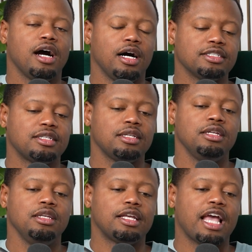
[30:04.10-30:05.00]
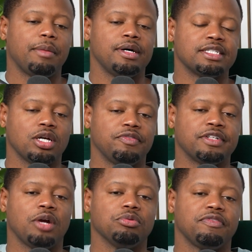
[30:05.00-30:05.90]
constantly look at myself
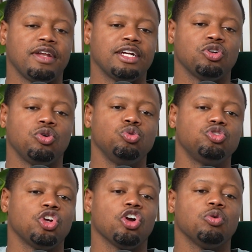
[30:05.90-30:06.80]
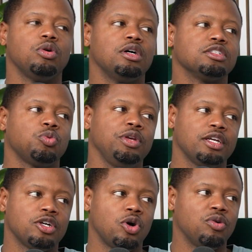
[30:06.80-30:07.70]
and I reflect on who Jerm was a week
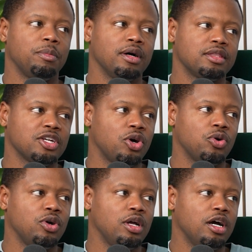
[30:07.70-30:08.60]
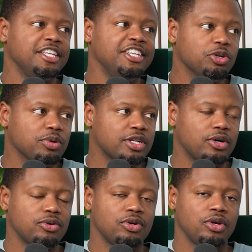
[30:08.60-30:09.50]
ago, a month ago, a year
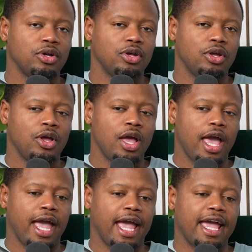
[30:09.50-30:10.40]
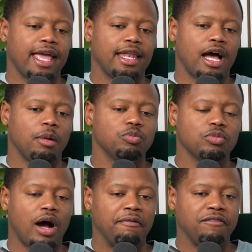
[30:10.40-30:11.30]
ago. And
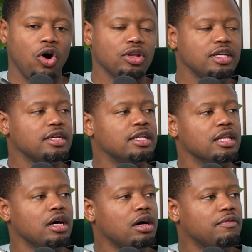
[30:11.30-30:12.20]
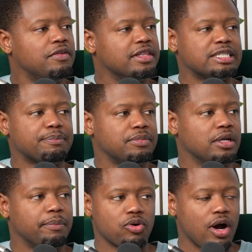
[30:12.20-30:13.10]
I'm falling in love with
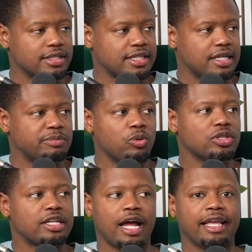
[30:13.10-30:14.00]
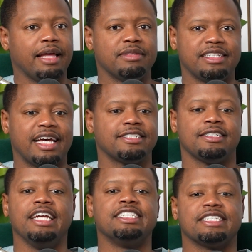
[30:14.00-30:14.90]
the process more than I am the
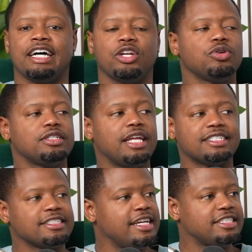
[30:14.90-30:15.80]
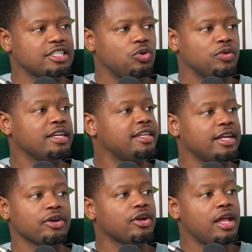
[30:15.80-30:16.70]
destination. I know the destination gonna get
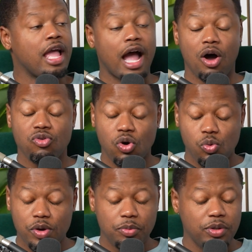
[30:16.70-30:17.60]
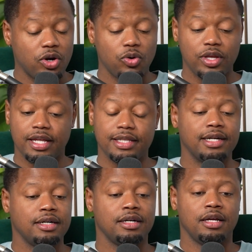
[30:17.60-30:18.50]
there. I don't know when we gonna get
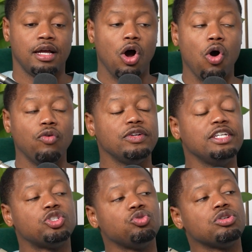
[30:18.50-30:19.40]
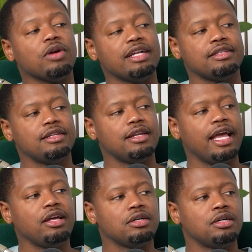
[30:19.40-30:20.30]
there. Hopefully sooner rather than
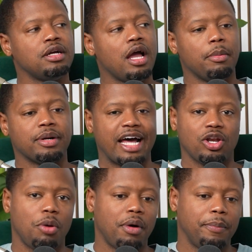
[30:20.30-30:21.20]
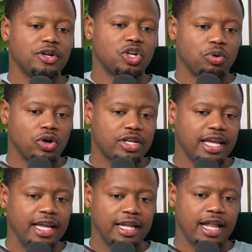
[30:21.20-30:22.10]
later. But I know I'm gonna put the work
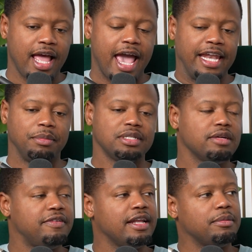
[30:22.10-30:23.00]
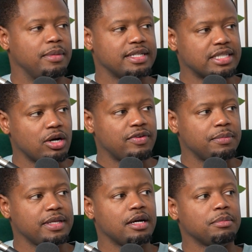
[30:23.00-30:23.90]
in and I'm gonna develop myself and
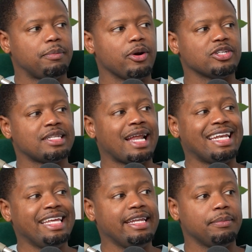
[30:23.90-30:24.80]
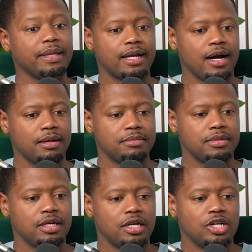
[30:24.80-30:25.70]
become the person that I need to become
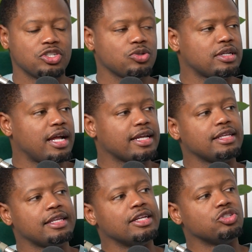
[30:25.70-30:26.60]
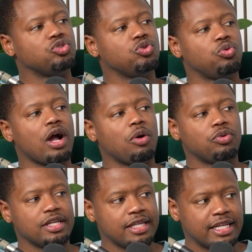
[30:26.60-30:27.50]
so that I can get to where I
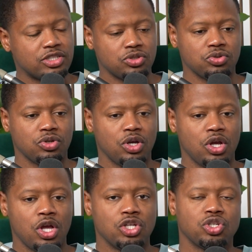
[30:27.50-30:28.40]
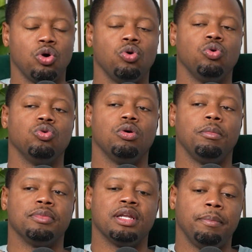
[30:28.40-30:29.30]
want to get to. So
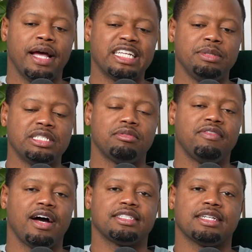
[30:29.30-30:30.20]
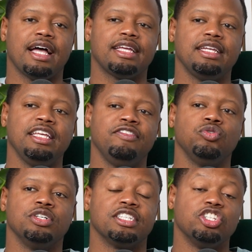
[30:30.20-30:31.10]
the best piece of advice that I can leave
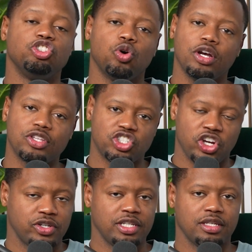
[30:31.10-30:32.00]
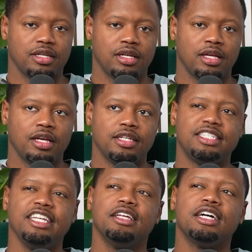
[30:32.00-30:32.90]
you is enjoy the journey. Yeah.
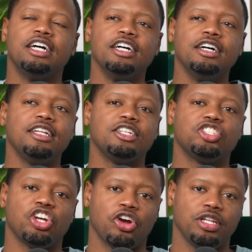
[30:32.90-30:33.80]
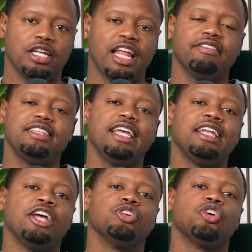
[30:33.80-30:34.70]
See the good in the journey and
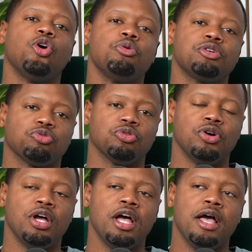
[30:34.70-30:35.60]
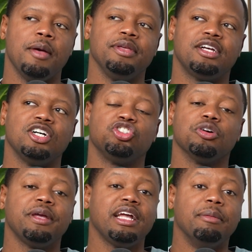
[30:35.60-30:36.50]
everything that you're going through, because you're
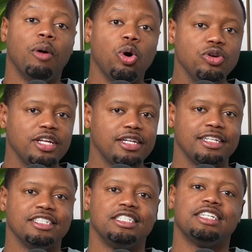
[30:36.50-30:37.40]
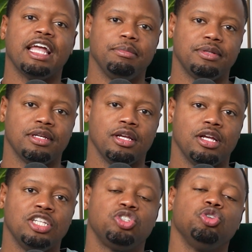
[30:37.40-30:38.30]
being molded and shaped
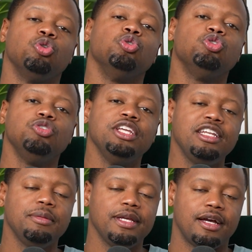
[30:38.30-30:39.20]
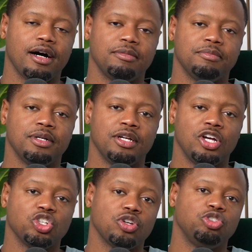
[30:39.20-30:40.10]
into who you need to become
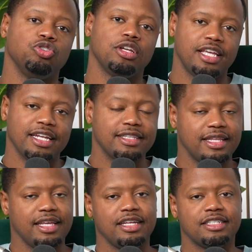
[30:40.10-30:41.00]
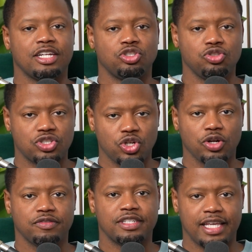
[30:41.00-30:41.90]
so that you can get the things that you
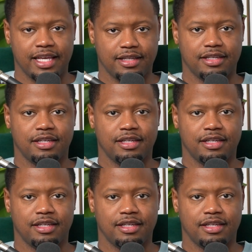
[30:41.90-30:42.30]
deserve to get